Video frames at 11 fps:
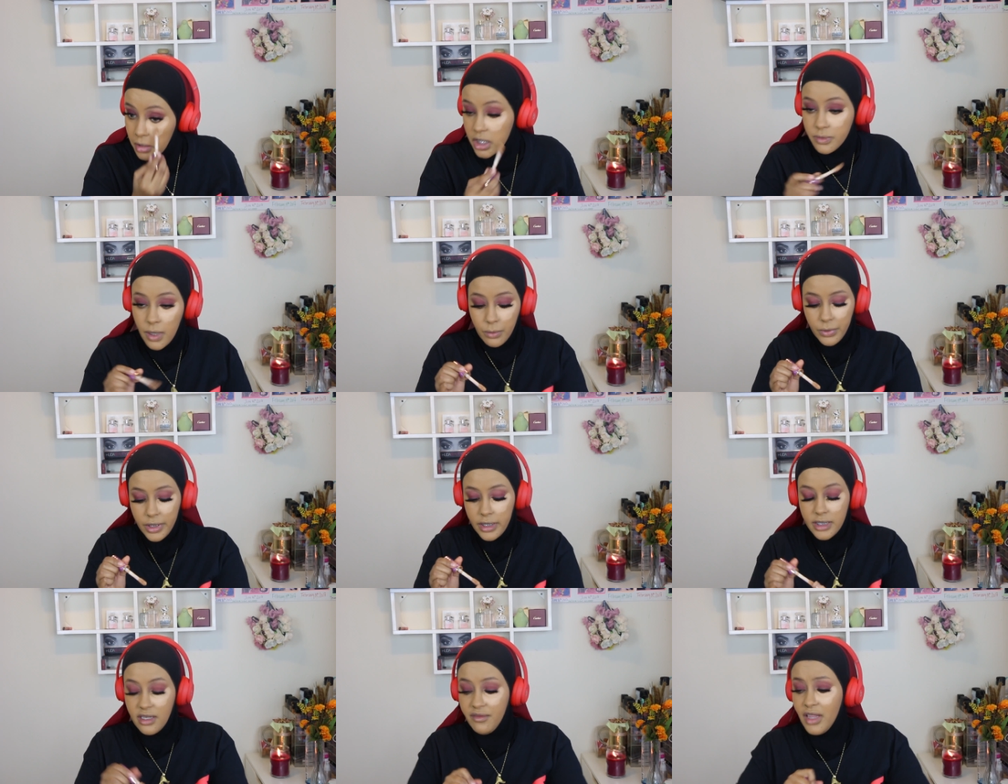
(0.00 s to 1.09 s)
That's probably what it
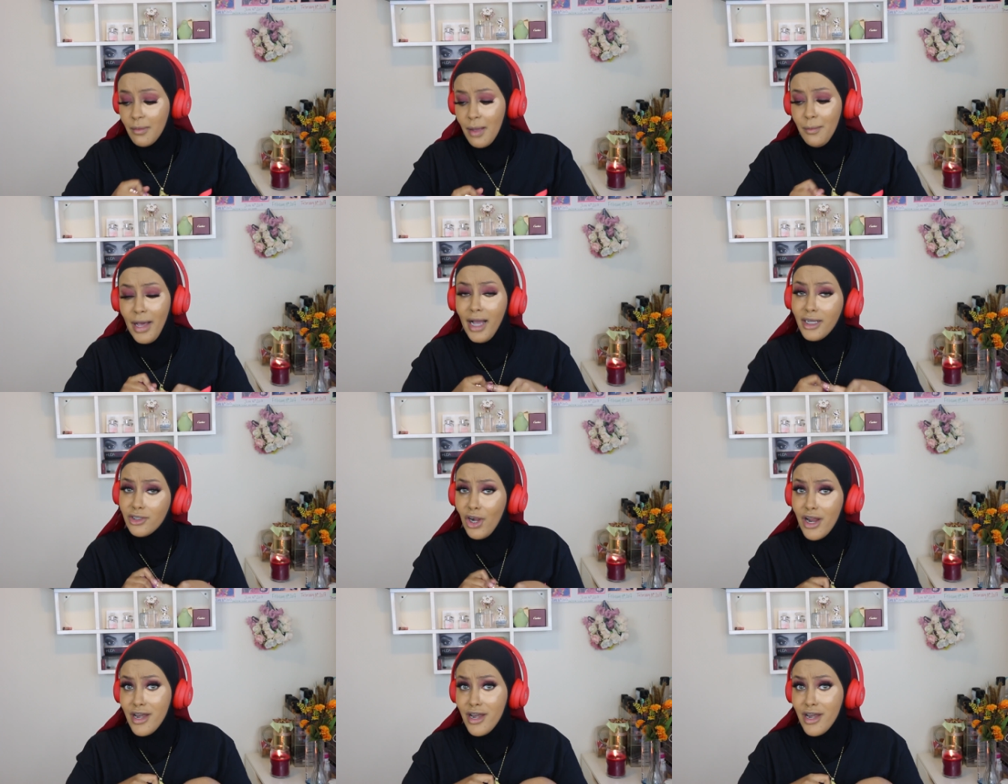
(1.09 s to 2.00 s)
is. I feel like my bags are